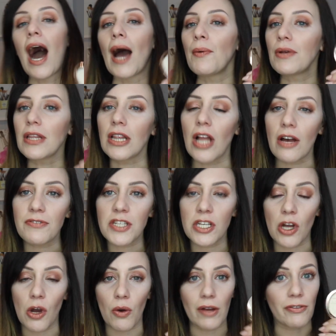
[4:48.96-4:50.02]
I would love to
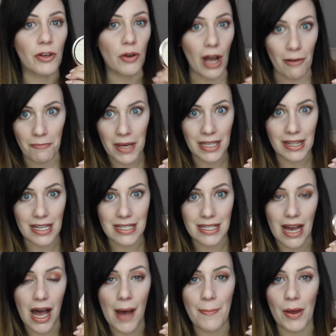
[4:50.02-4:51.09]
know if you have picked this
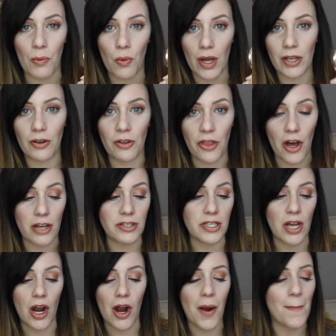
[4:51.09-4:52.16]
up and what your thoughts
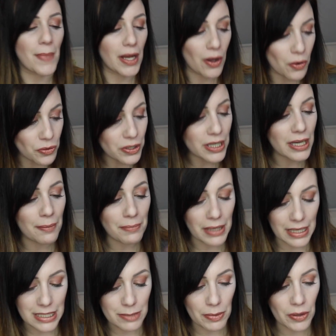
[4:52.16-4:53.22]
are. My only
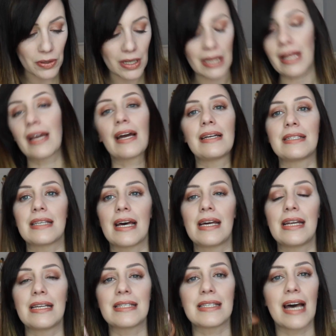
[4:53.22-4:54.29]
complaint about it, like I said,
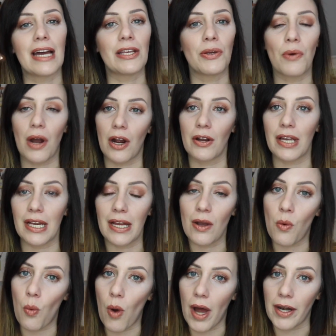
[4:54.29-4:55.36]
is that you are
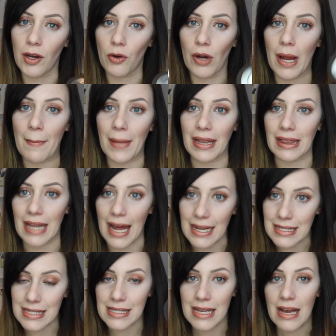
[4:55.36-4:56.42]
getting 1 gram
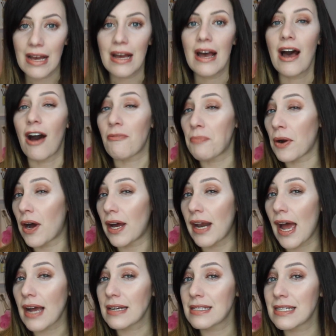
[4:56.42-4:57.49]
less of
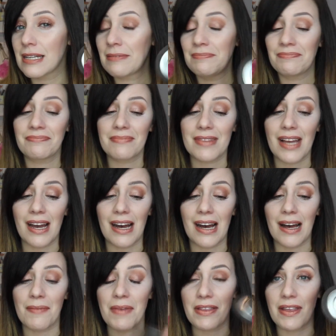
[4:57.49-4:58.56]
product
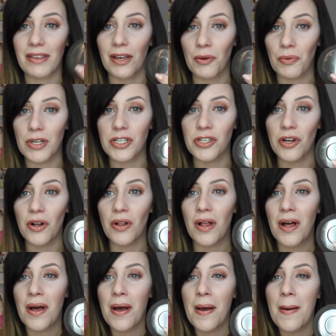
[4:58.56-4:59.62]
than the original,
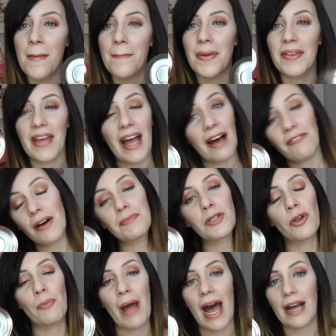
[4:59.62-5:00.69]
but they have upped
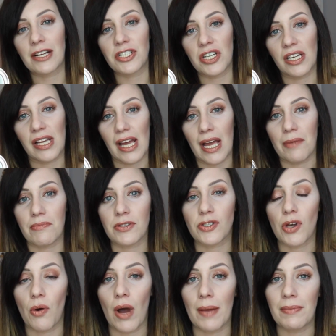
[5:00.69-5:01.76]
their packaging game.
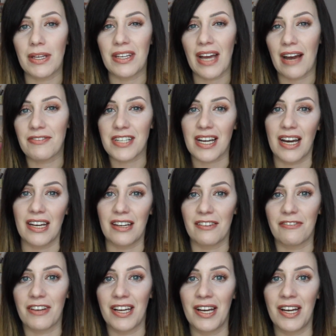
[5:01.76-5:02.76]
So, I mean, you have to kind of